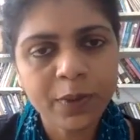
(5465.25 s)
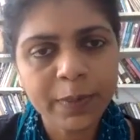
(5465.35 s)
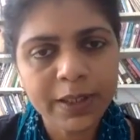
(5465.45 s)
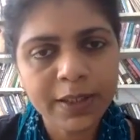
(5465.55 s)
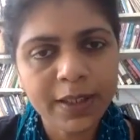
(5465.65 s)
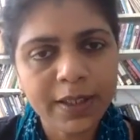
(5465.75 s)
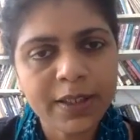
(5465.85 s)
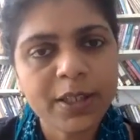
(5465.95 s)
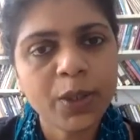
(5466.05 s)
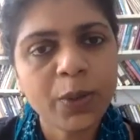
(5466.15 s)
For me, the
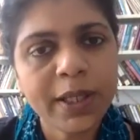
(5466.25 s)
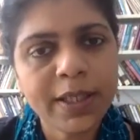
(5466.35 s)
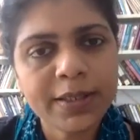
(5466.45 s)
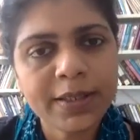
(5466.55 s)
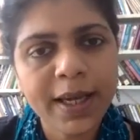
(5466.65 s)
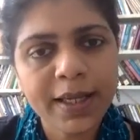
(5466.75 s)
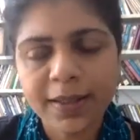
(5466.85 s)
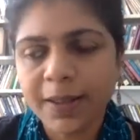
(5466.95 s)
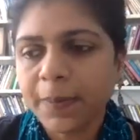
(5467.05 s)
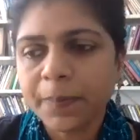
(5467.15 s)
issue is
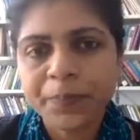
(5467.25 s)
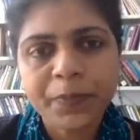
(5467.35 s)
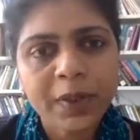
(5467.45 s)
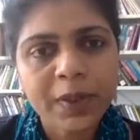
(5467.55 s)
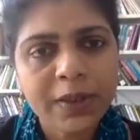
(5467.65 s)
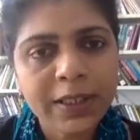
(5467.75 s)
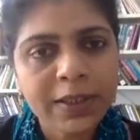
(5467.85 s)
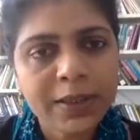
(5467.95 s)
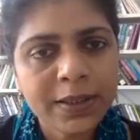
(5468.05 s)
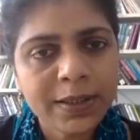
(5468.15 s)
that
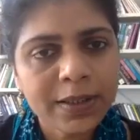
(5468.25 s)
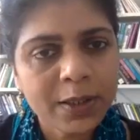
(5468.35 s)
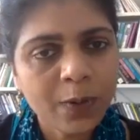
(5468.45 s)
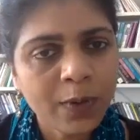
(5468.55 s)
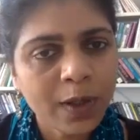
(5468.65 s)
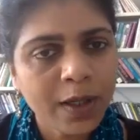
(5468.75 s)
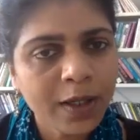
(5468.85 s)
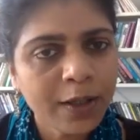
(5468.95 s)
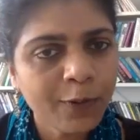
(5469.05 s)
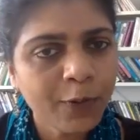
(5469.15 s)
this is a
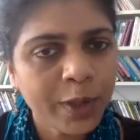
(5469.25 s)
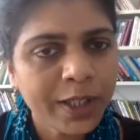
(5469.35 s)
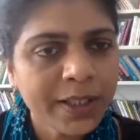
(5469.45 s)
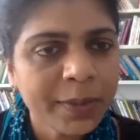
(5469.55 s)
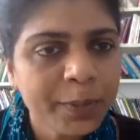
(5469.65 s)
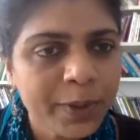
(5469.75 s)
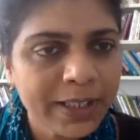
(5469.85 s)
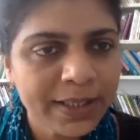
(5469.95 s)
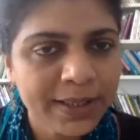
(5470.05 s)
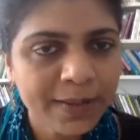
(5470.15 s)
work for a
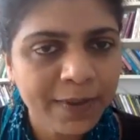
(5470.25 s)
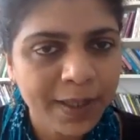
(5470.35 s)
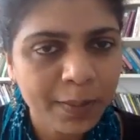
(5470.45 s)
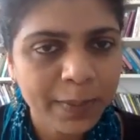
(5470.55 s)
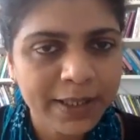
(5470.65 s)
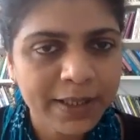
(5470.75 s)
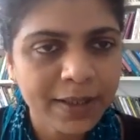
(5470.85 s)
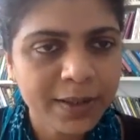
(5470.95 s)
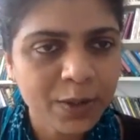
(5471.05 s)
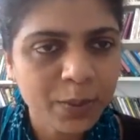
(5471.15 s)
community's development.
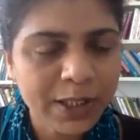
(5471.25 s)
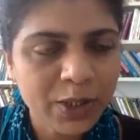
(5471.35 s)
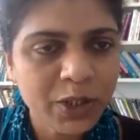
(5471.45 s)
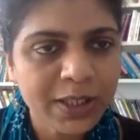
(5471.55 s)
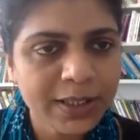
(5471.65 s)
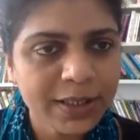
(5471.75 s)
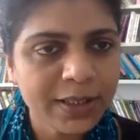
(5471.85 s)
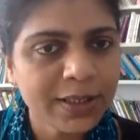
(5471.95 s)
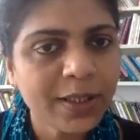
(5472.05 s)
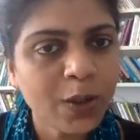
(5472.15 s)
As you mentioned,
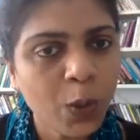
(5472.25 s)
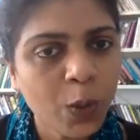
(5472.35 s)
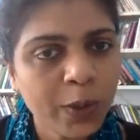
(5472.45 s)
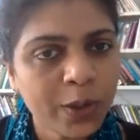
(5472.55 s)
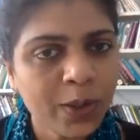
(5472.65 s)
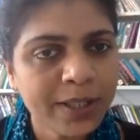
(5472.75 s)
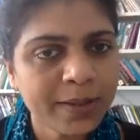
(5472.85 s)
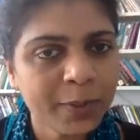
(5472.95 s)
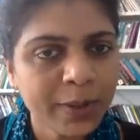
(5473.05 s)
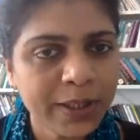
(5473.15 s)
this is an overall
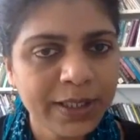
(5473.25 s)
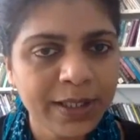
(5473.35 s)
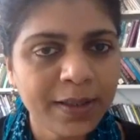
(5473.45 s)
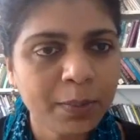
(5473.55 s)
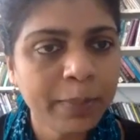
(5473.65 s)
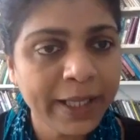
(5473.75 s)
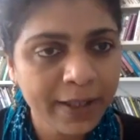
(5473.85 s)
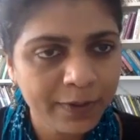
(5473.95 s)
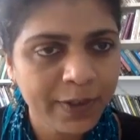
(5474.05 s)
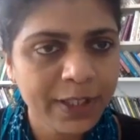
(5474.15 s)
community
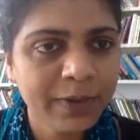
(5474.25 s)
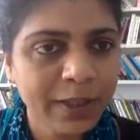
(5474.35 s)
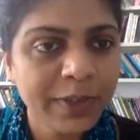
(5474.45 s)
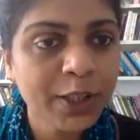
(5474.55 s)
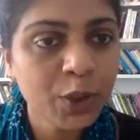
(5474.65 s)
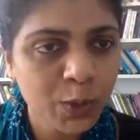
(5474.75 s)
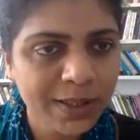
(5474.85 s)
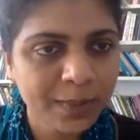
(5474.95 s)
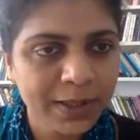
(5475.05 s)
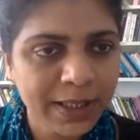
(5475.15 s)
benefit when we do
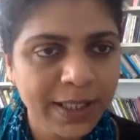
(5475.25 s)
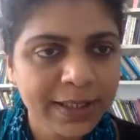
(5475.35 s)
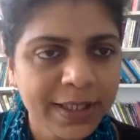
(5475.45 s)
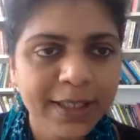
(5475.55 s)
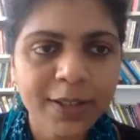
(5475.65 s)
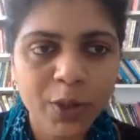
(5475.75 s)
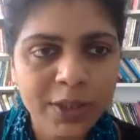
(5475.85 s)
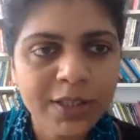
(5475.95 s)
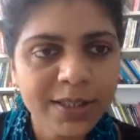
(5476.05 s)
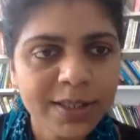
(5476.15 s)
something like that,
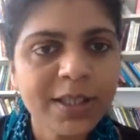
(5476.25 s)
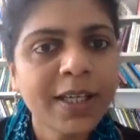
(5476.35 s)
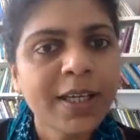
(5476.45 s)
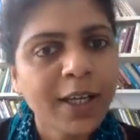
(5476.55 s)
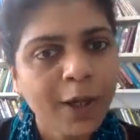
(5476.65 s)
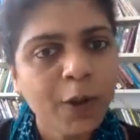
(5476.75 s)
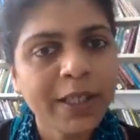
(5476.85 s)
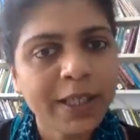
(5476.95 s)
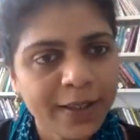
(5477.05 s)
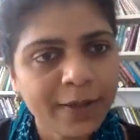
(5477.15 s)
not just or
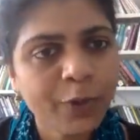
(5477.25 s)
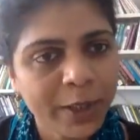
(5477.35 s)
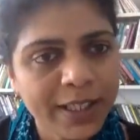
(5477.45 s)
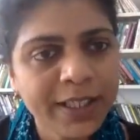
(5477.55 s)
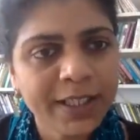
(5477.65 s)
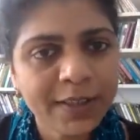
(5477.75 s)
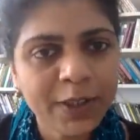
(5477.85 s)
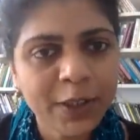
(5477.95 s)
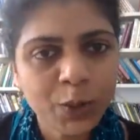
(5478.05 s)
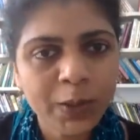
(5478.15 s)
for an
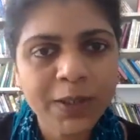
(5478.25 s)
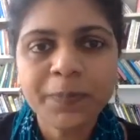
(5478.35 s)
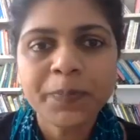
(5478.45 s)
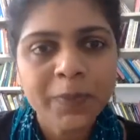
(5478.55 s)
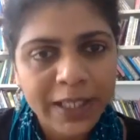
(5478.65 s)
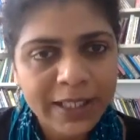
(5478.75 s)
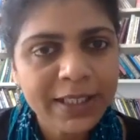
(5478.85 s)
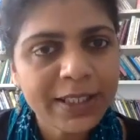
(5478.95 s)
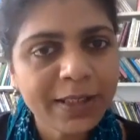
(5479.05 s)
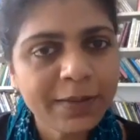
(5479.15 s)
individual.
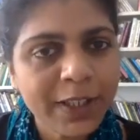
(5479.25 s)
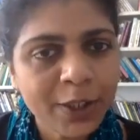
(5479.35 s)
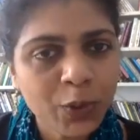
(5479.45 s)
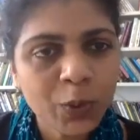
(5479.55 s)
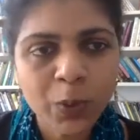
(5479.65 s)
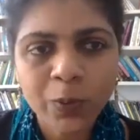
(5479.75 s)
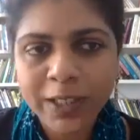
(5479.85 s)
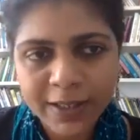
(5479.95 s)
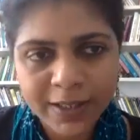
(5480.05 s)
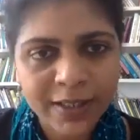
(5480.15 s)
Anything we do,
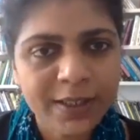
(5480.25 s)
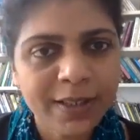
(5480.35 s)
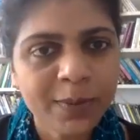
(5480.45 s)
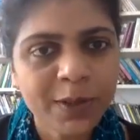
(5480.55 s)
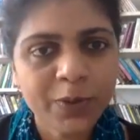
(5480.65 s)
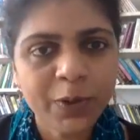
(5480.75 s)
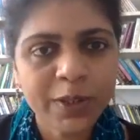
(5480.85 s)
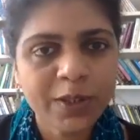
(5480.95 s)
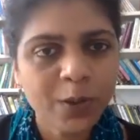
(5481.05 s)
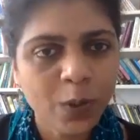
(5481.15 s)
whether in terms of
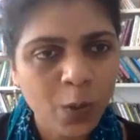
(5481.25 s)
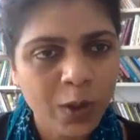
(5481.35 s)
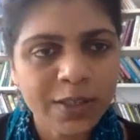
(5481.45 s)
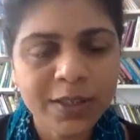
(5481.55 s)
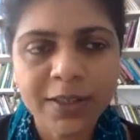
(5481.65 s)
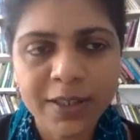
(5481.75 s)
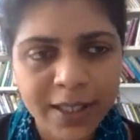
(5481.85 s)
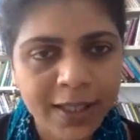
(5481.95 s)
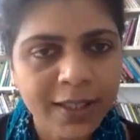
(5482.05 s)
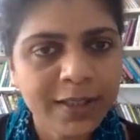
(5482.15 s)
customer water,
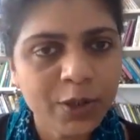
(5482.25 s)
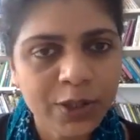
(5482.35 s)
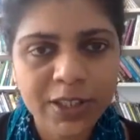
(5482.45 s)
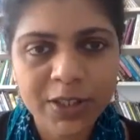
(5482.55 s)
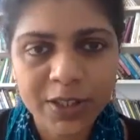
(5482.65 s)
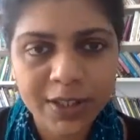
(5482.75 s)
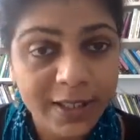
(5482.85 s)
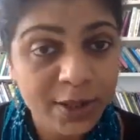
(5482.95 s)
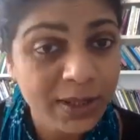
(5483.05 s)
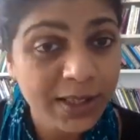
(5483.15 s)
health, education,
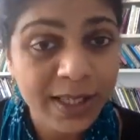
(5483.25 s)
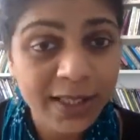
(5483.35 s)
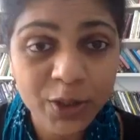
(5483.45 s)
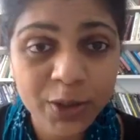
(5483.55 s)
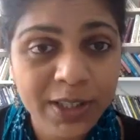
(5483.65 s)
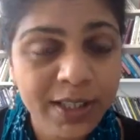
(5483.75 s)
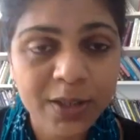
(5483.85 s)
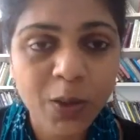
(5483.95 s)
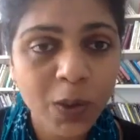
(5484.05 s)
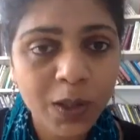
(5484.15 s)
child
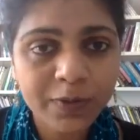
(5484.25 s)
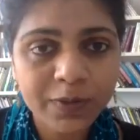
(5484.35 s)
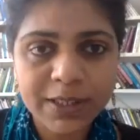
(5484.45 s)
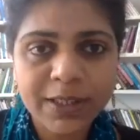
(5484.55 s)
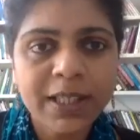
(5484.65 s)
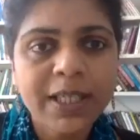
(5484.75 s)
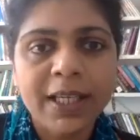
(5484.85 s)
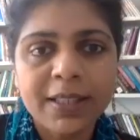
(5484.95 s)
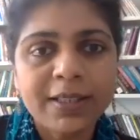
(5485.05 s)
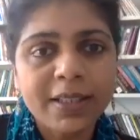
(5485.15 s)
education, all of this
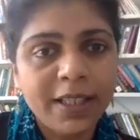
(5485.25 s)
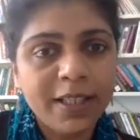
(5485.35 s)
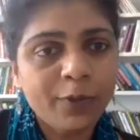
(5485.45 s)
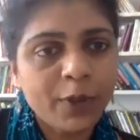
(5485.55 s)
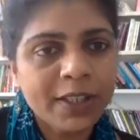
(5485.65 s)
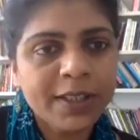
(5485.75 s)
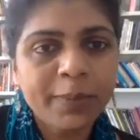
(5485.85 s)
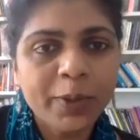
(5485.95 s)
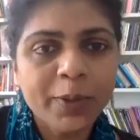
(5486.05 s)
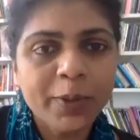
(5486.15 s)
is the need for the
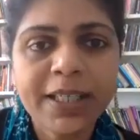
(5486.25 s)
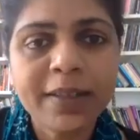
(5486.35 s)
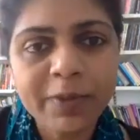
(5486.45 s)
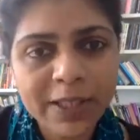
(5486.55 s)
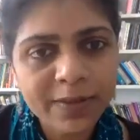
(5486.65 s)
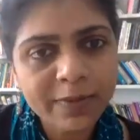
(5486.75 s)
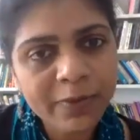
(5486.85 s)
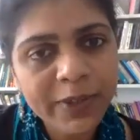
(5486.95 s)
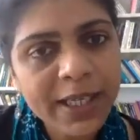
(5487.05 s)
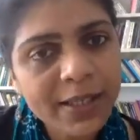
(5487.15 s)
community, and
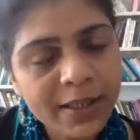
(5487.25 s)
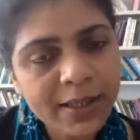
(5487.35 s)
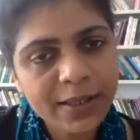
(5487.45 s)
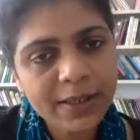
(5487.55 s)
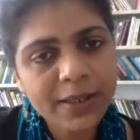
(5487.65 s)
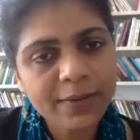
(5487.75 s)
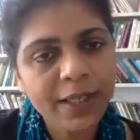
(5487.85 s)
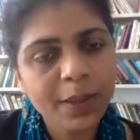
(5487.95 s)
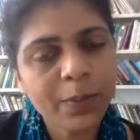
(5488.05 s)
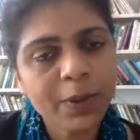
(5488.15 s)
we assist the
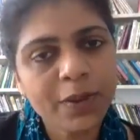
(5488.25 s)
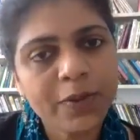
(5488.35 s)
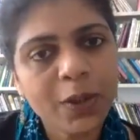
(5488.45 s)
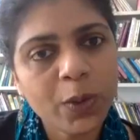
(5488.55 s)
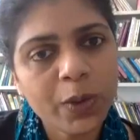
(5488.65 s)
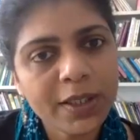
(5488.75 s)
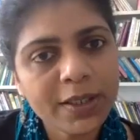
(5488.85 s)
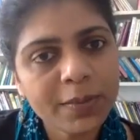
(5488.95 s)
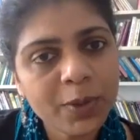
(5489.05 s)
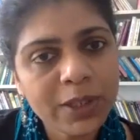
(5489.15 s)
development of the local
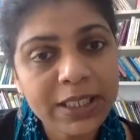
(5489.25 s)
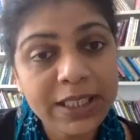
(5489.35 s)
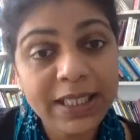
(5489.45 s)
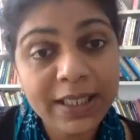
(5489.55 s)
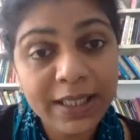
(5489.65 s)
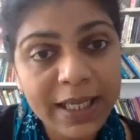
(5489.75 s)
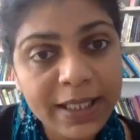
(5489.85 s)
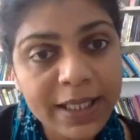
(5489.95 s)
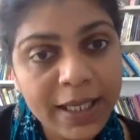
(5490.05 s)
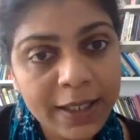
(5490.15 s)
community
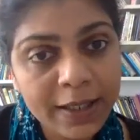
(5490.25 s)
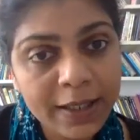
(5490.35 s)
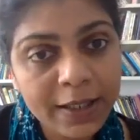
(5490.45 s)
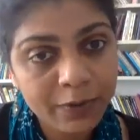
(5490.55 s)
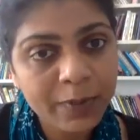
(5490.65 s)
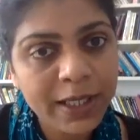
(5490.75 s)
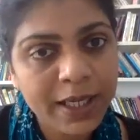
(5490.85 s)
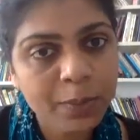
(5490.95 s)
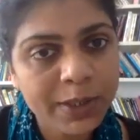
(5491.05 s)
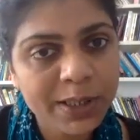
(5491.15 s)
in from
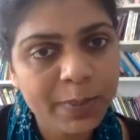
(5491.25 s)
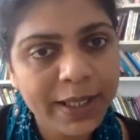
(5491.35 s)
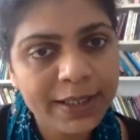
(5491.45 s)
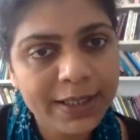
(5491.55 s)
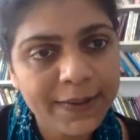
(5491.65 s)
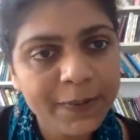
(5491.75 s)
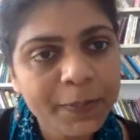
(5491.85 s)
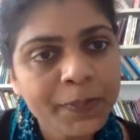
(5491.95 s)
that perspective.